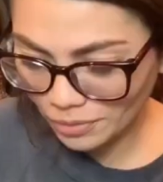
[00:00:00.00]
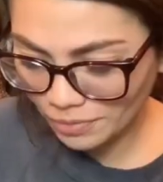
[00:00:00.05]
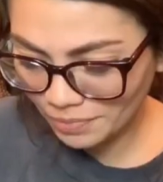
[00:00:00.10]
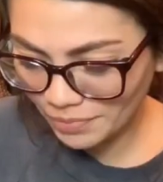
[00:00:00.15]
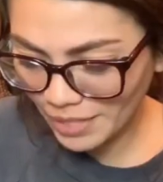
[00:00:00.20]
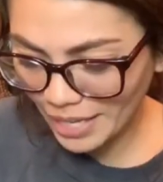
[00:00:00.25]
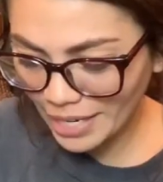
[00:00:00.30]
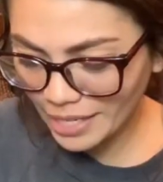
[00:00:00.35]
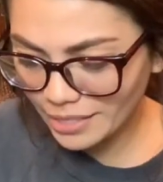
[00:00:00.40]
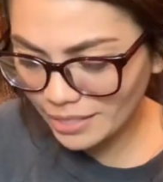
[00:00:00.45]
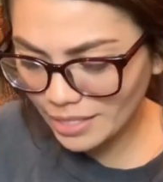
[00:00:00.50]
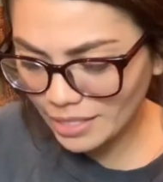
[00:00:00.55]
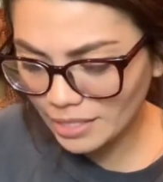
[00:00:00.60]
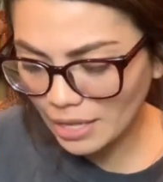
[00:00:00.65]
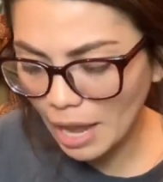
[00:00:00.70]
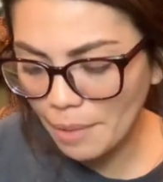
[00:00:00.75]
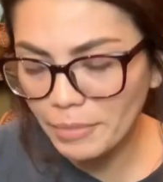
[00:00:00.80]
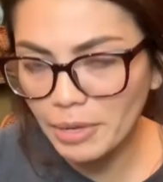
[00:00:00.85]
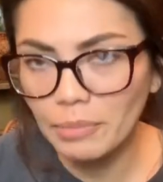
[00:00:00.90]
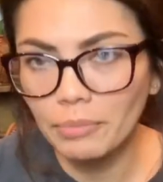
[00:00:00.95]
Next is
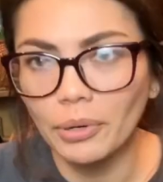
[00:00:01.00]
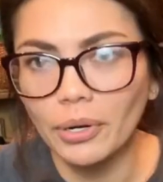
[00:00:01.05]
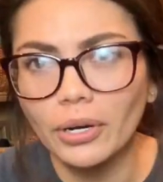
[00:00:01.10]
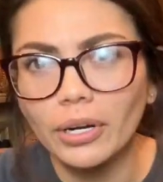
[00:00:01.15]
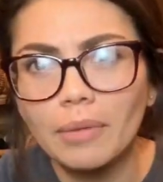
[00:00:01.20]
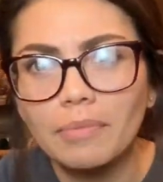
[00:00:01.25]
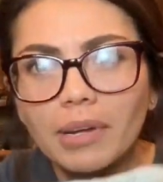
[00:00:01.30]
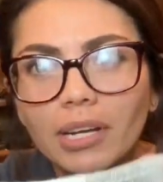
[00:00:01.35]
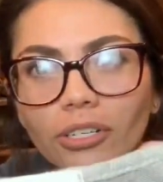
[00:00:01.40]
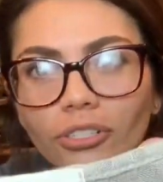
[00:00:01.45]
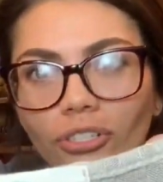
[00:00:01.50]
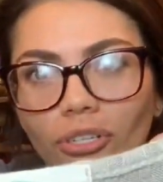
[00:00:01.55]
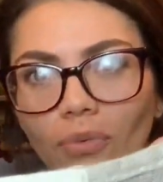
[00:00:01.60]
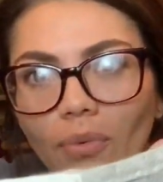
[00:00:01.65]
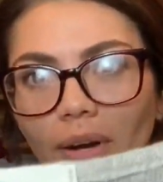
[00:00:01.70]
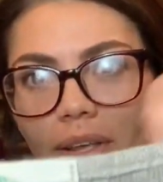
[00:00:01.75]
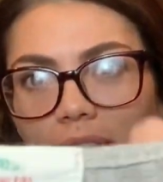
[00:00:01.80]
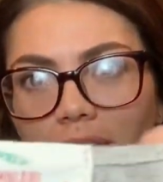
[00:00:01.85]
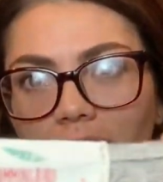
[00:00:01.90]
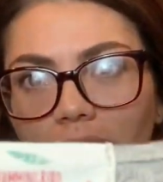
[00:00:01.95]
Hummingbird. I'm not sure
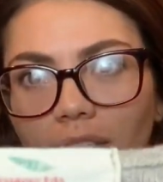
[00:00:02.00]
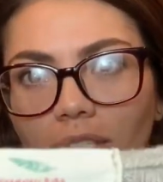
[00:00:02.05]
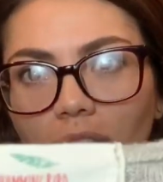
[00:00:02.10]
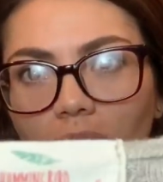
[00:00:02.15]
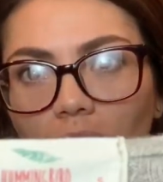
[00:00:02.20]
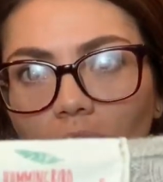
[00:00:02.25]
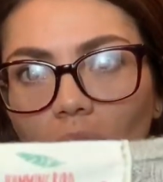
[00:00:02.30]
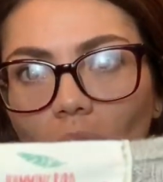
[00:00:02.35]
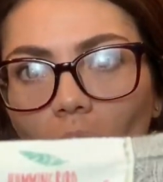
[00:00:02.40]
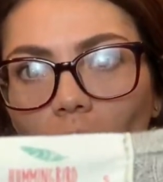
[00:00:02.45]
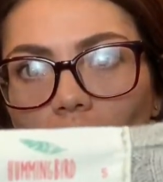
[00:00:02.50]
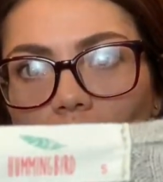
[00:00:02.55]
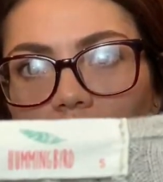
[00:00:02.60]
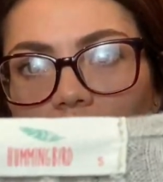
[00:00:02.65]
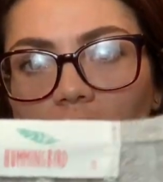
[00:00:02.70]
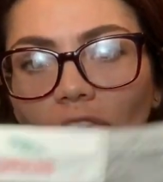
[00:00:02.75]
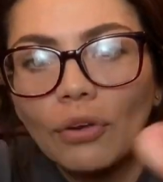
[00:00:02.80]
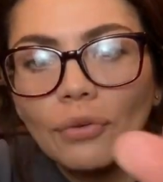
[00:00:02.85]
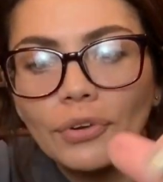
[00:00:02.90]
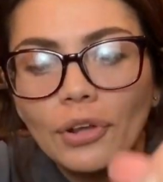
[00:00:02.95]
where this is sold.
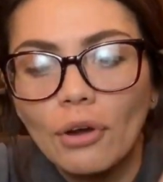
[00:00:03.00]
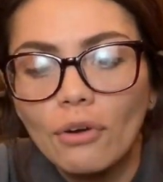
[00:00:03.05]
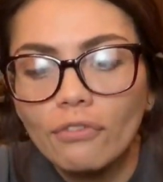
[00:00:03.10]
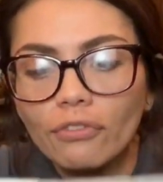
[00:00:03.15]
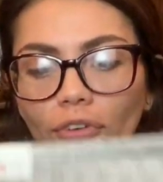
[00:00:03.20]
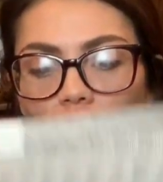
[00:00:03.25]
If you know, feel